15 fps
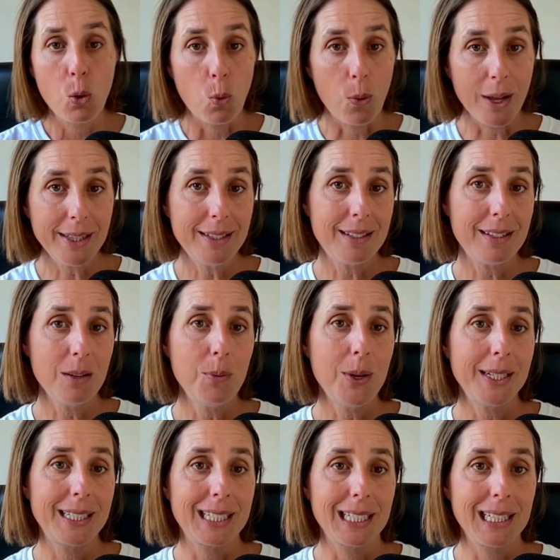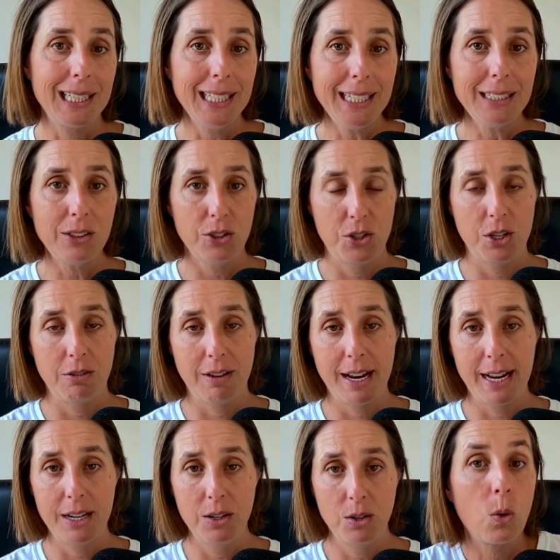Once someone clicks on your
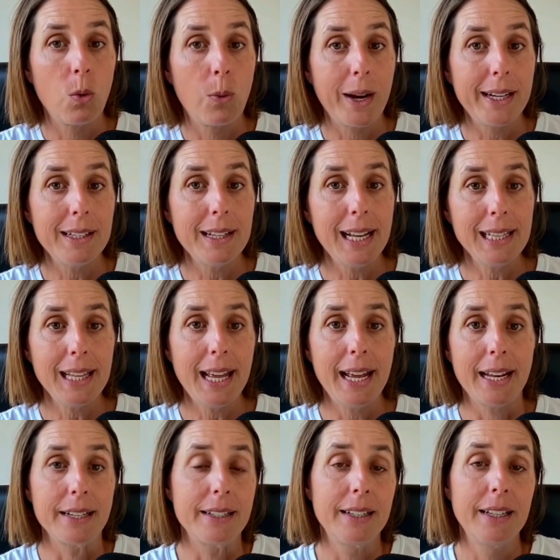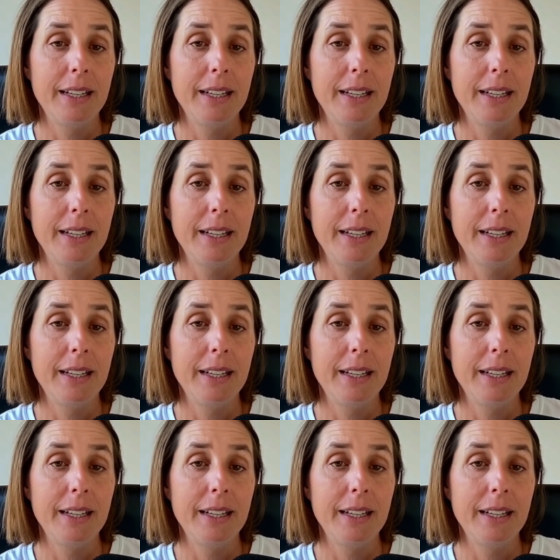ad, where do they land?